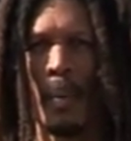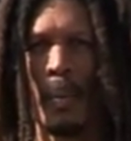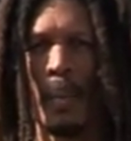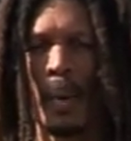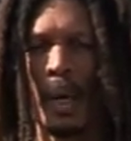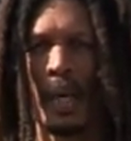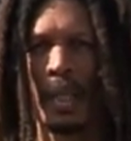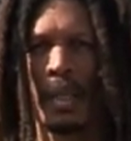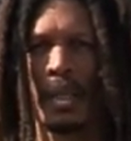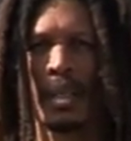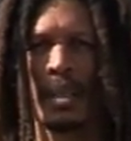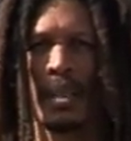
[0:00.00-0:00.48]

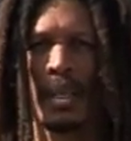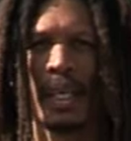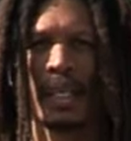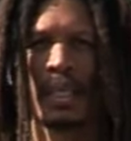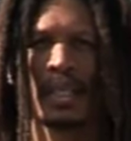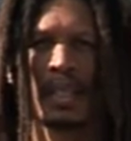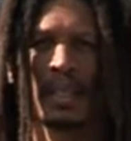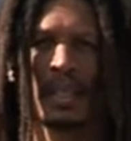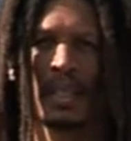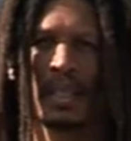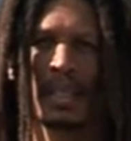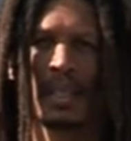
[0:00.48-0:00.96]
But
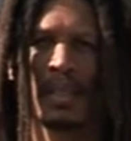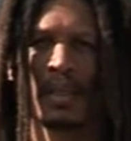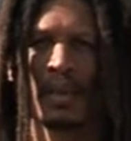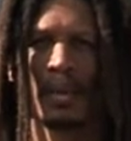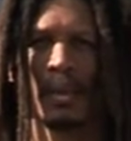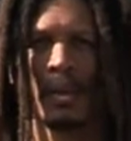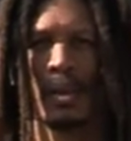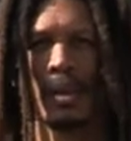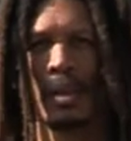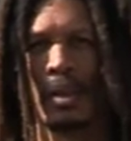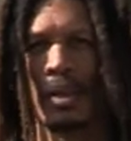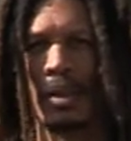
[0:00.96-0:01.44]
that's just
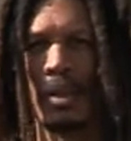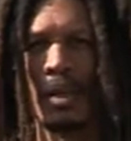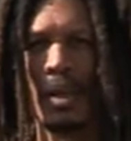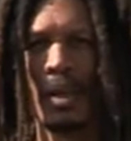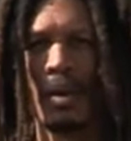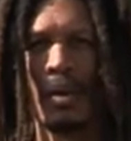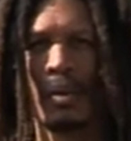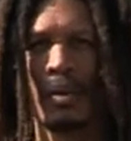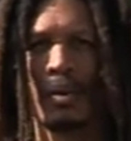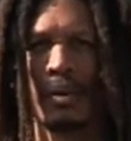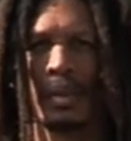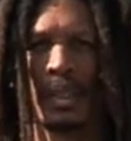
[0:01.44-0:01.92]
a, you
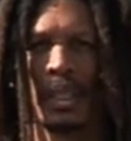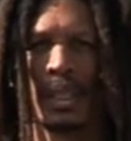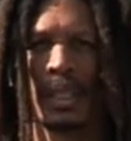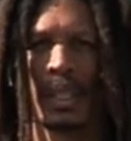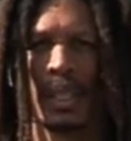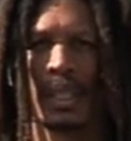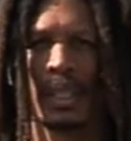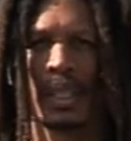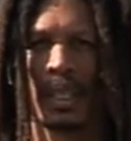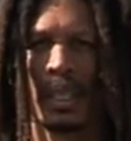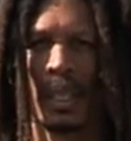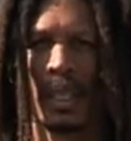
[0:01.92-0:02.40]
know,
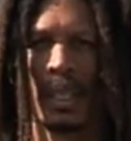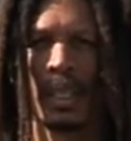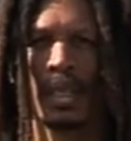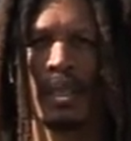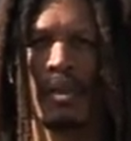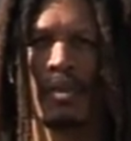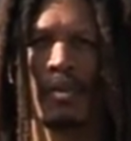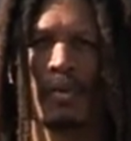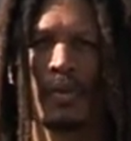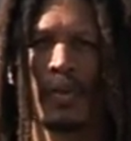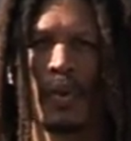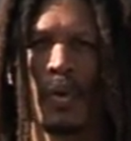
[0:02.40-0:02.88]
just a
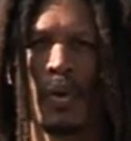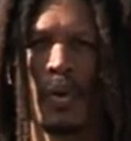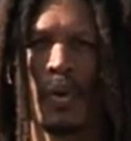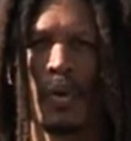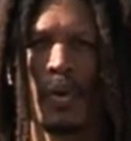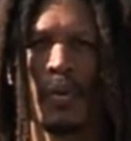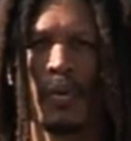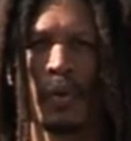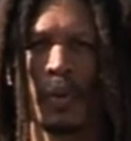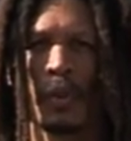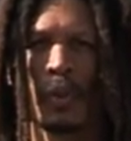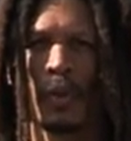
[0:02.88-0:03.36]
screen
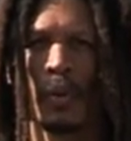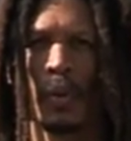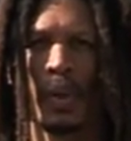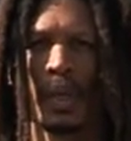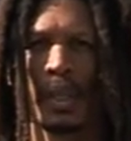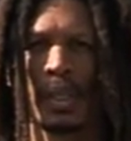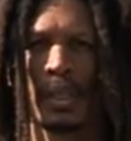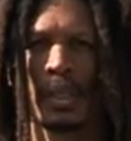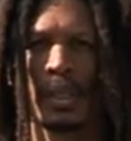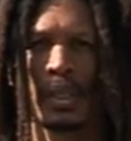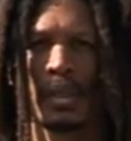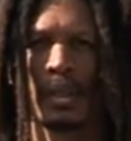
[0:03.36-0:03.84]
for
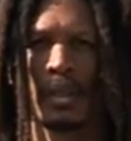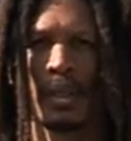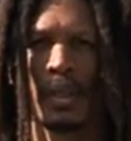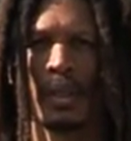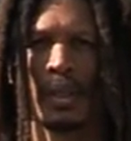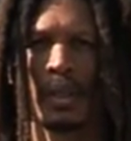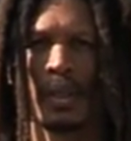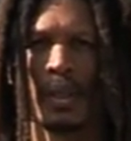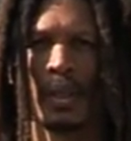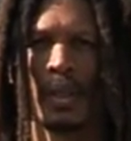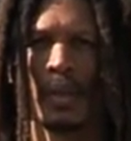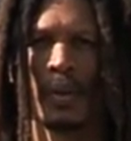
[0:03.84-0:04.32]
tourists,
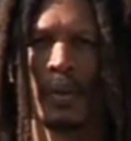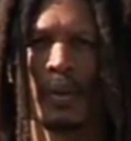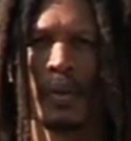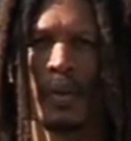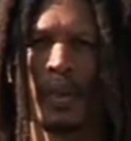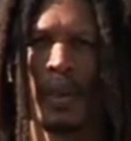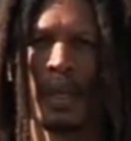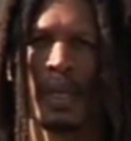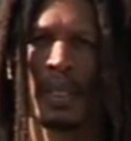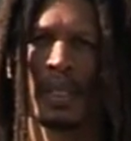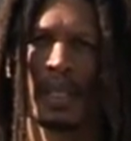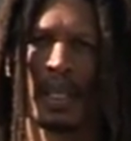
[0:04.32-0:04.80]
you know, who
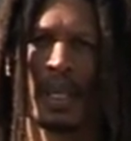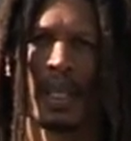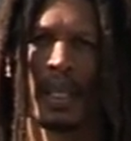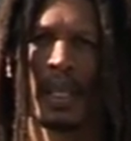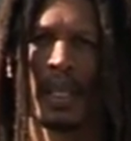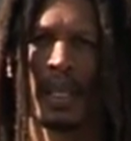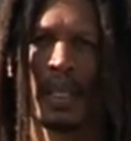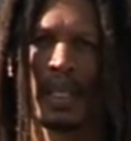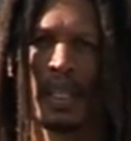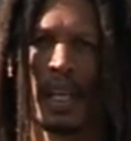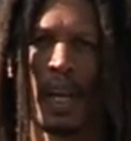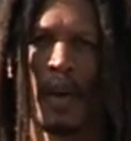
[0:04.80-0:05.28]
thinks then
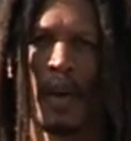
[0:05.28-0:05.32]
that it's